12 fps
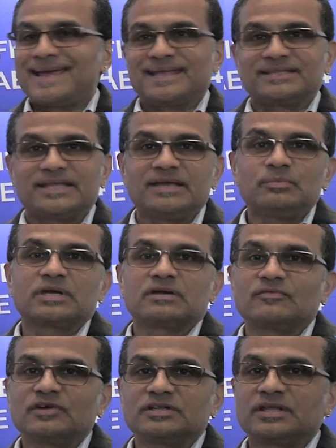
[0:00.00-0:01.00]
and then we
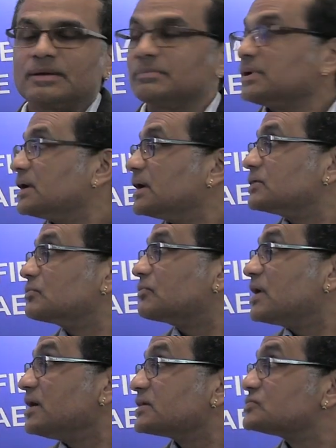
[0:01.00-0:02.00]
convert them into
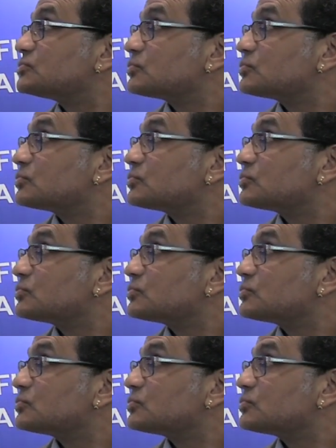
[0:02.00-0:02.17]
radix